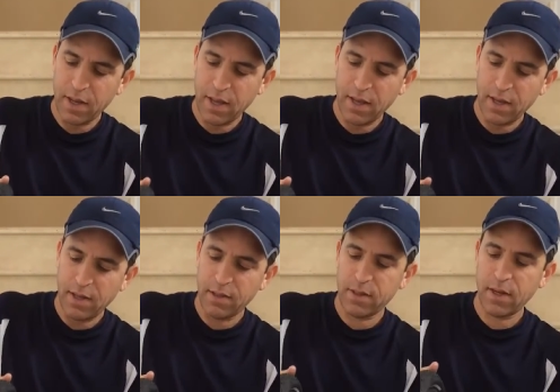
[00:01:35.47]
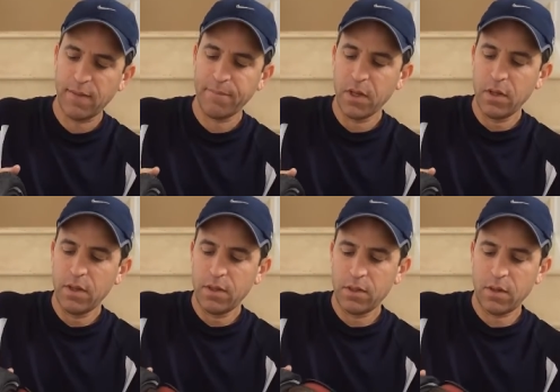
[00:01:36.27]
And uh,
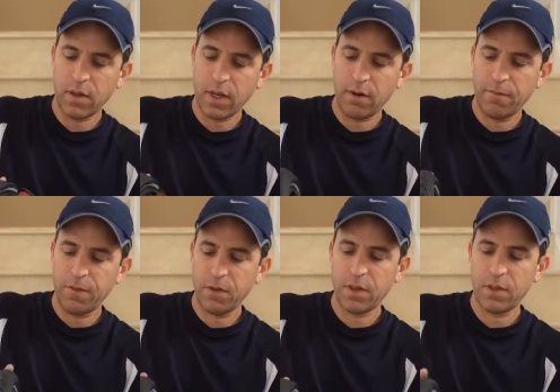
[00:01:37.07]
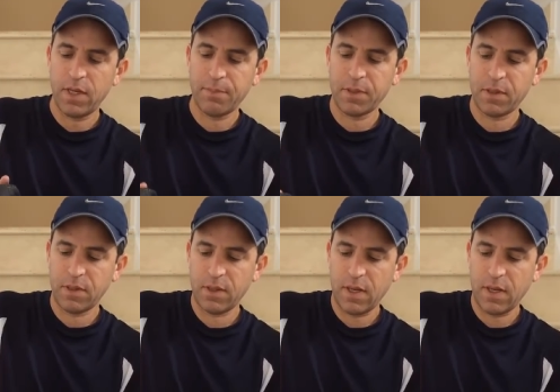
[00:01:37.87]
so I got a few good tips.